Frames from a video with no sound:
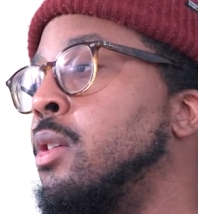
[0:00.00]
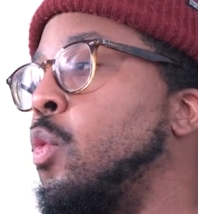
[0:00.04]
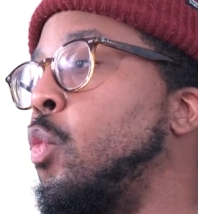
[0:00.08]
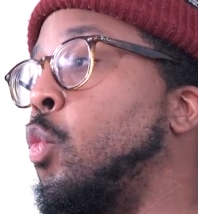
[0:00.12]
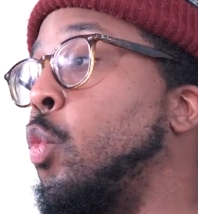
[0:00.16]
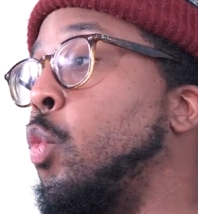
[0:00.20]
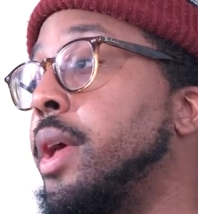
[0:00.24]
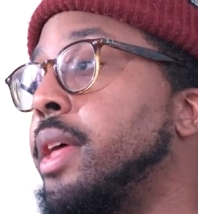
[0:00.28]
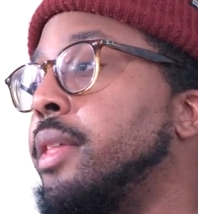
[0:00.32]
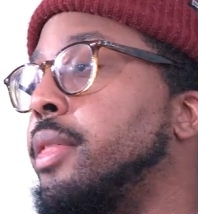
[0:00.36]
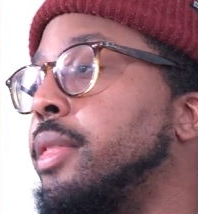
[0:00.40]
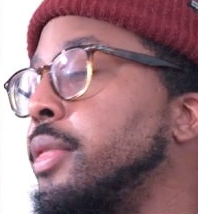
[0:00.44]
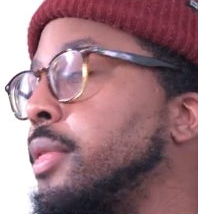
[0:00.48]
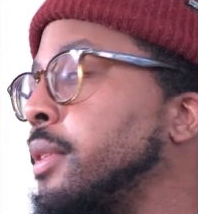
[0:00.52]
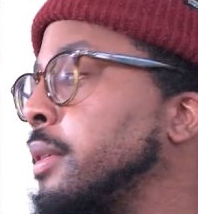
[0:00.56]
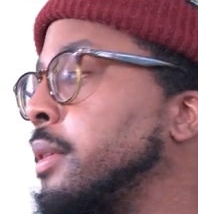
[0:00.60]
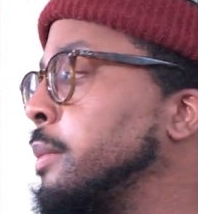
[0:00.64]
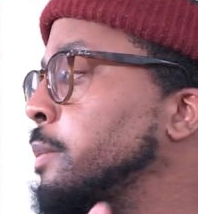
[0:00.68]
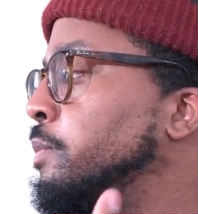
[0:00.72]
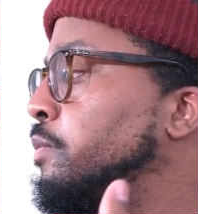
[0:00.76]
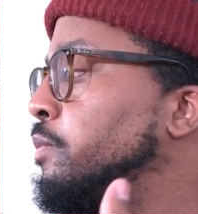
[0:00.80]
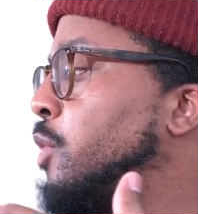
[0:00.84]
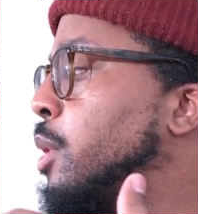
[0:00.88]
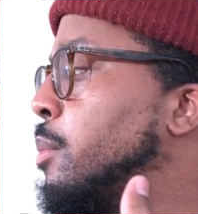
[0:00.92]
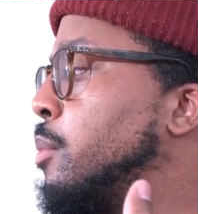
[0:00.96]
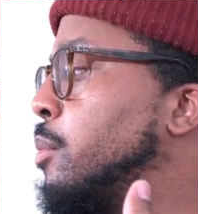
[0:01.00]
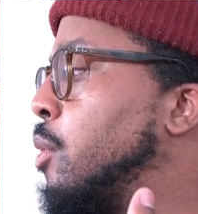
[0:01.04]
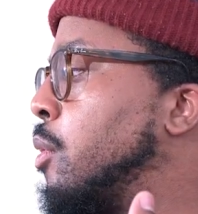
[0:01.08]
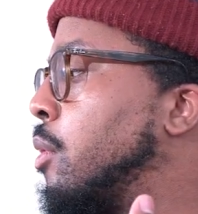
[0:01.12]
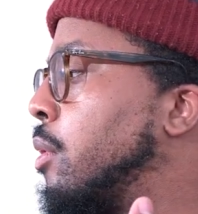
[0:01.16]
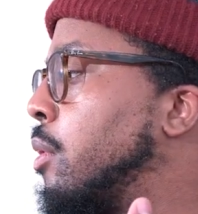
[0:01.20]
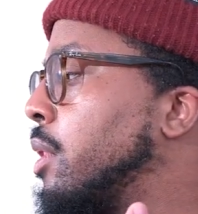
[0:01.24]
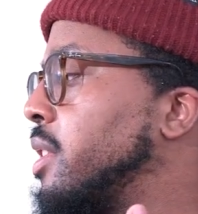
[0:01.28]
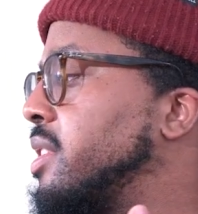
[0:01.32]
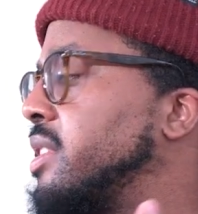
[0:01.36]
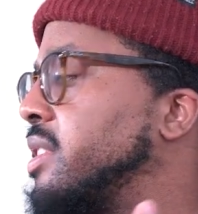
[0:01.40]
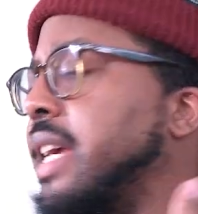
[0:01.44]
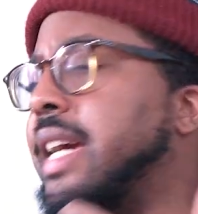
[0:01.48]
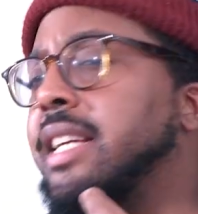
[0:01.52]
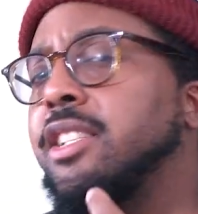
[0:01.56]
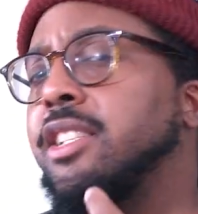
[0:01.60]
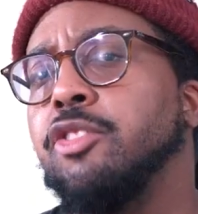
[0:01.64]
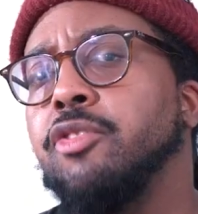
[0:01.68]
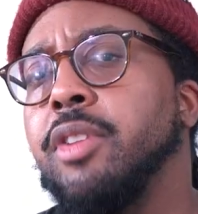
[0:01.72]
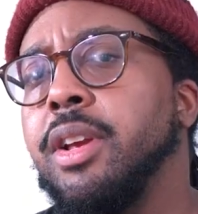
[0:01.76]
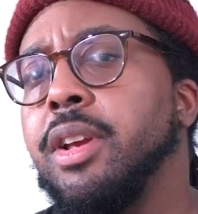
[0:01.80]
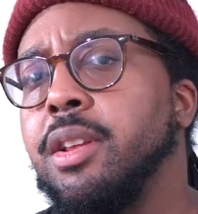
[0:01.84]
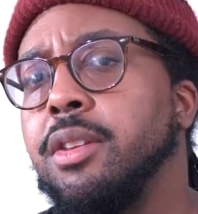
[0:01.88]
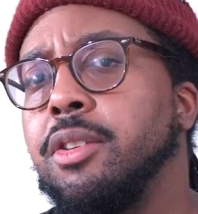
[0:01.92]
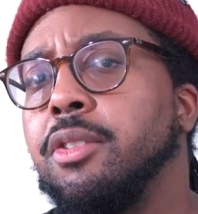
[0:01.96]
with the more
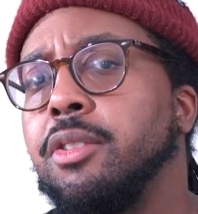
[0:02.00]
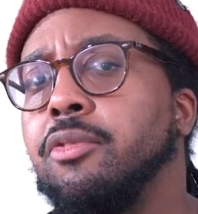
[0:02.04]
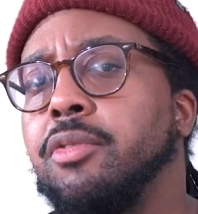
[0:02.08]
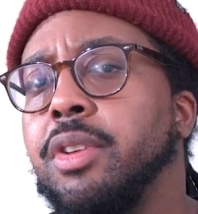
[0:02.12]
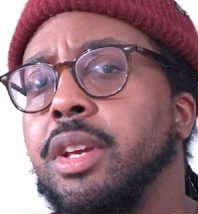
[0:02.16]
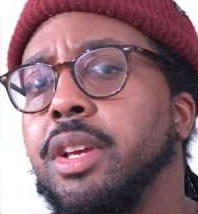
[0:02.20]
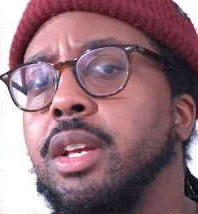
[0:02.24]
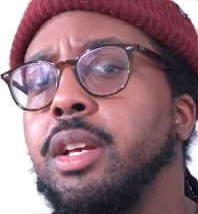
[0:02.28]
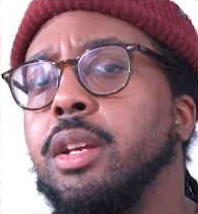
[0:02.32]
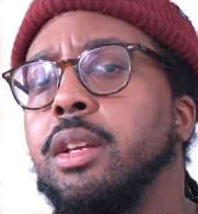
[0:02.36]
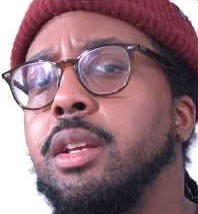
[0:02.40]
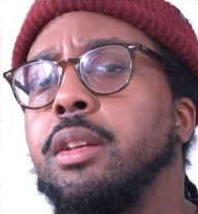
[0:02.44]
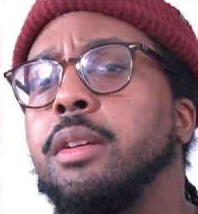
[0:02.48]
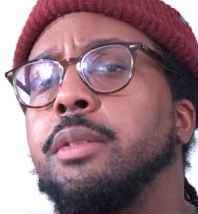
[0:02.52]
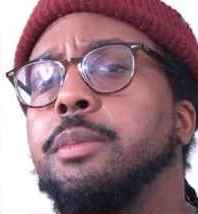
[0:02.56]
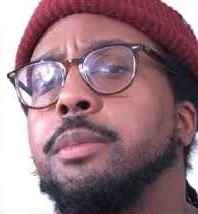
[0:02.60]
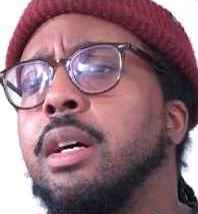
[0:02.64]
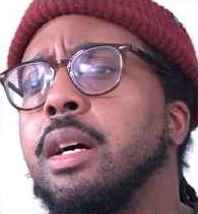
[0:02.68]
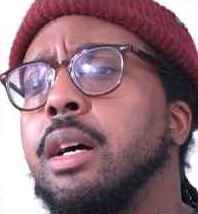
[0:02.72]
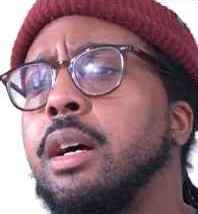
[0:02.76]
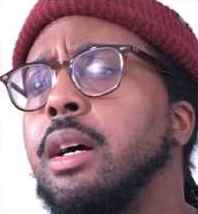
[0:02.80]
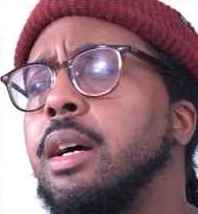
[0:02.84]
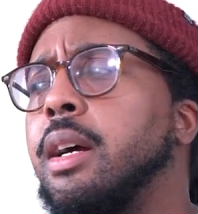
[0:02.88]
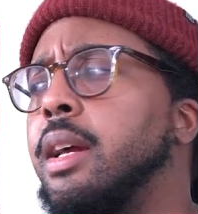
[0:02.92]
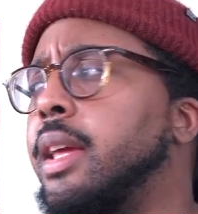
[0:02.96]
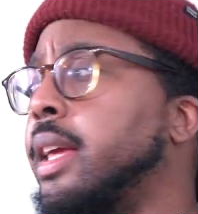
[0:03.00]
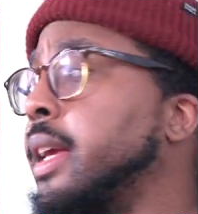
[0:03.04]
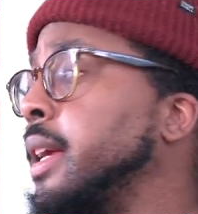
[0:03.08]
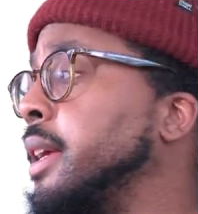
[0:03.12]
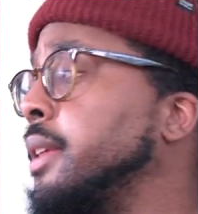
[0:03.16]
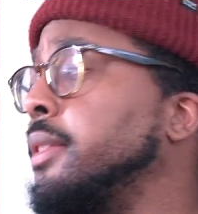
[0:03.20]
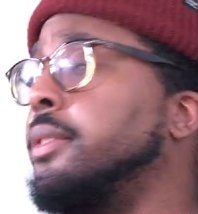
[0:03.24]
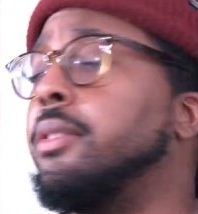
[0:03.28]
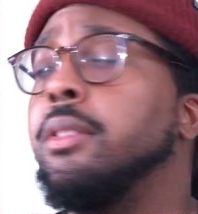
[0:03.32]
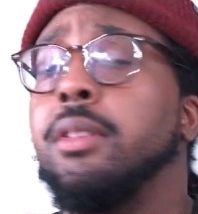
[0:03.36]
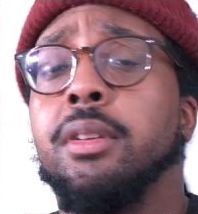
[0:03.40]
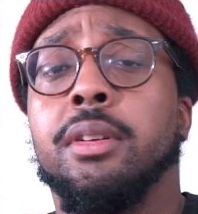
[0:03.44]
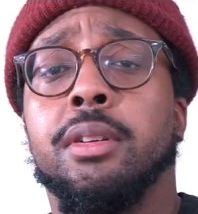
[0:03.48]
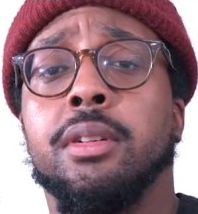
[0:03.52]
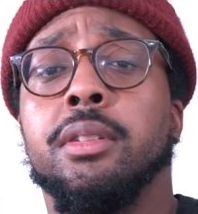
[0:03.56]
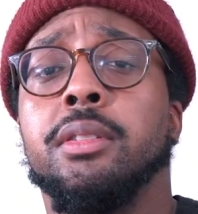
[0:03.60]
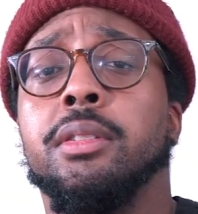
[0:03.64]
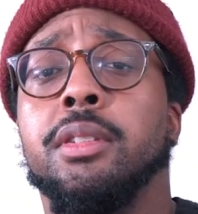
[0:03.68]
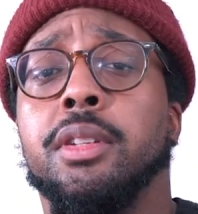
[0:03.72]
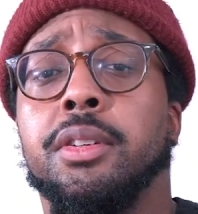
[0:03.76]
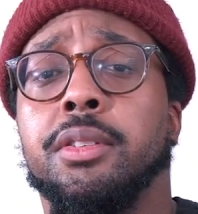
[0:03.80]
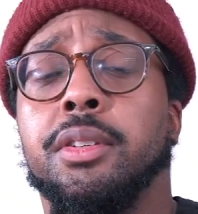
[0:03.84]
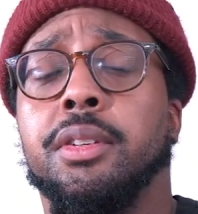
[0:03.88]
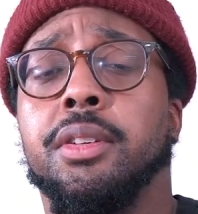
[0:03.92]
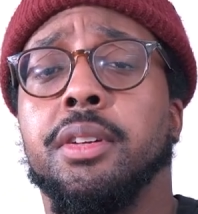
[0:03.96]
saturated green in
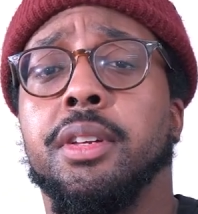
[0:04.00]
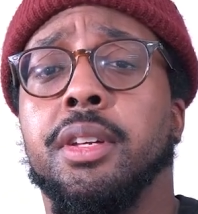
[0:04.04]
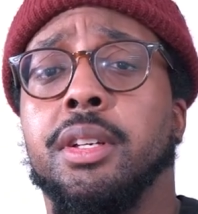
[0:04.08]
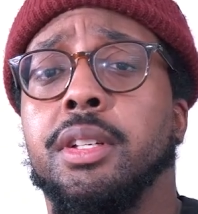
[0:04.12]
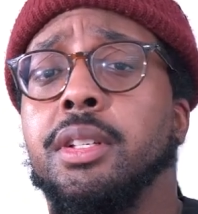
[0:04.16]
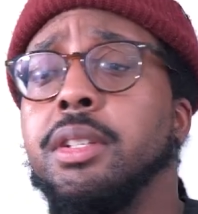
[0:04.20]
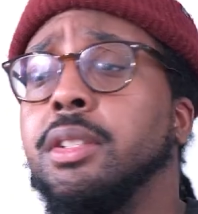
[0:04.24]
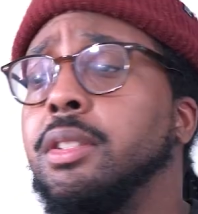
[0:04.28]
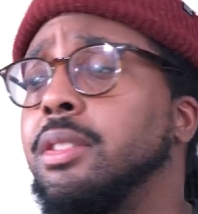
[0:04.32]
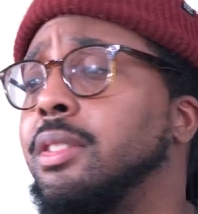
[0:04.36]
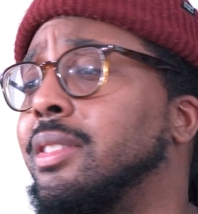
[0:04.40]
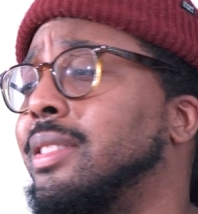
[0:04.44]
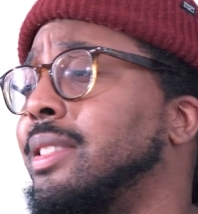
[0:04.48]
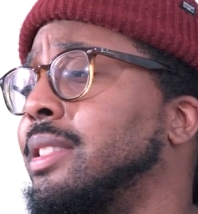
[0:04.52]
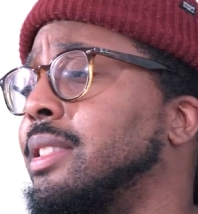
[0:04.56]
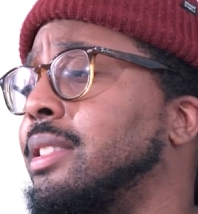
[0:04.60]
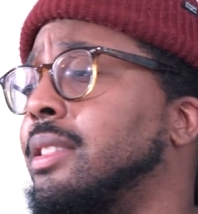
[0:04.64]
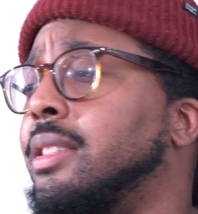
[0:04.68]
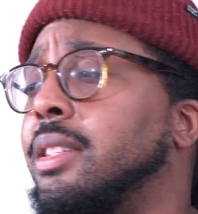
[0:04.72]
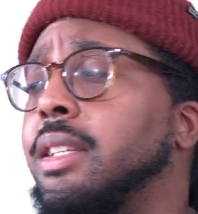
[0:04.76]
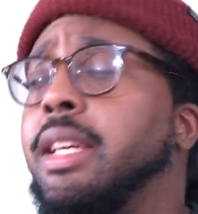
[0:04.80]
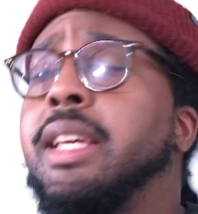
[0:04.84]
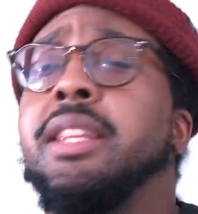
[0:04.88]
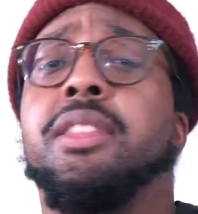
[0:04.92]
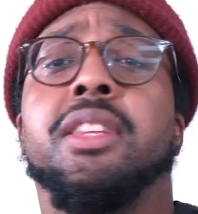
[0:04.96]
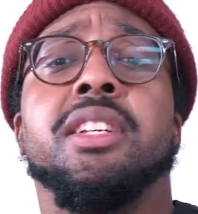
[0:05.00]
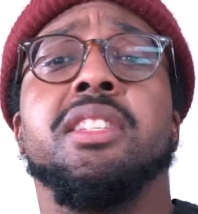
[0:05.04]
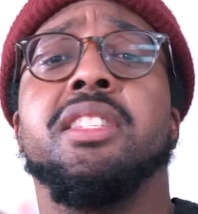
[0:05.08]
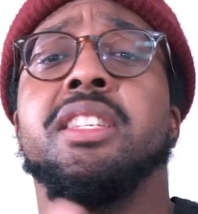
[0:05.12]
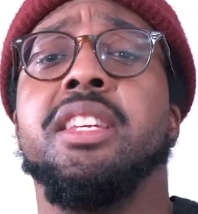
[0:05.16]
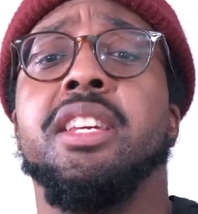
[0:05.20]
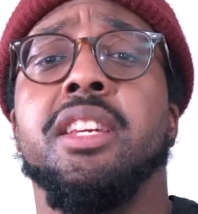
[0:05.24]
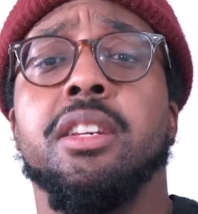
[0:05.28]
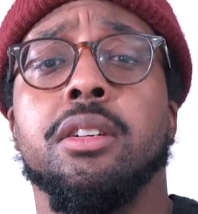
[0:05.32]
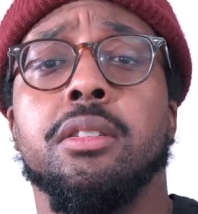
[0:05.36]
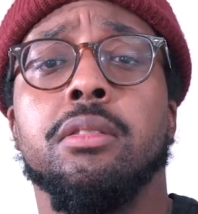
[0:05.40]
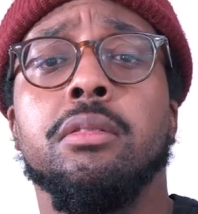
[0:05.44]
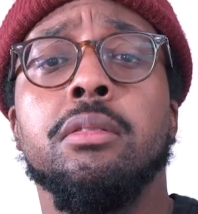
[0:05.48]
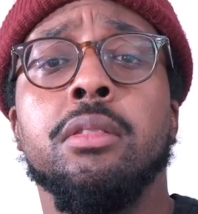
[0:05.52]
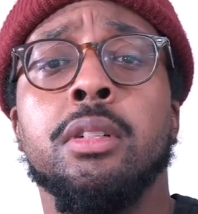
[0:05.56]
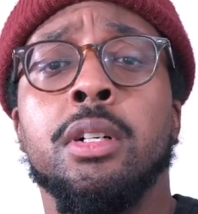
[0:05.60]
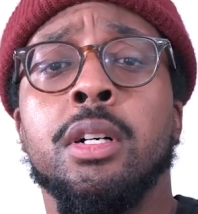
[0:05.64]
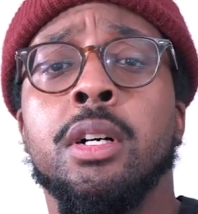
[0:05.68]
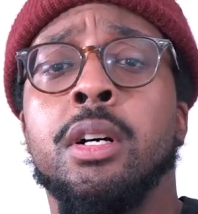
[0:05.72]
the teal